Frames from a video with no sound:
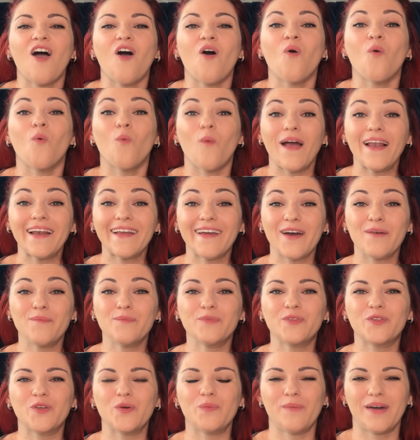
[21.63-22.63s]

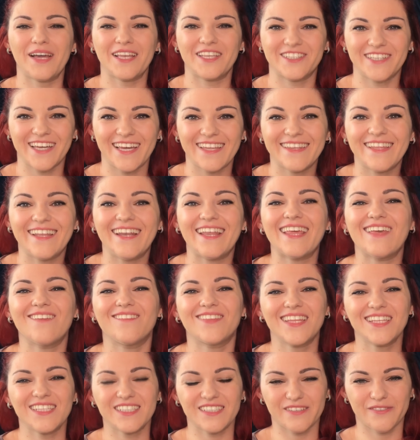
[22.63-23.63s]
Welcome to my channel. If
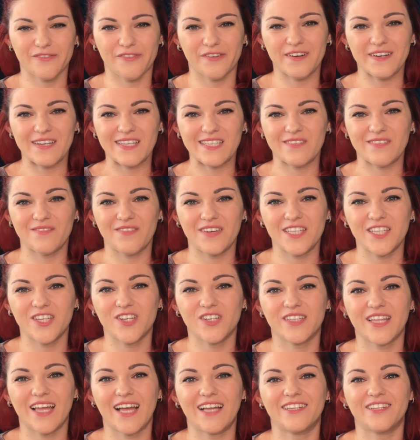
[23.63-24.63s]
this is the first video
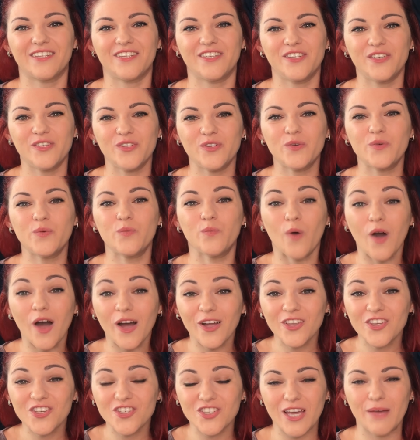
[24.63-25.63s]
that you
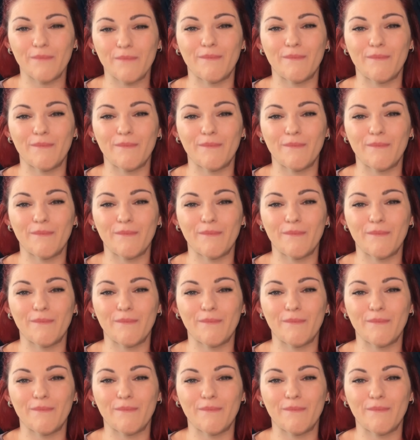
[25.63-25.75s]
watch,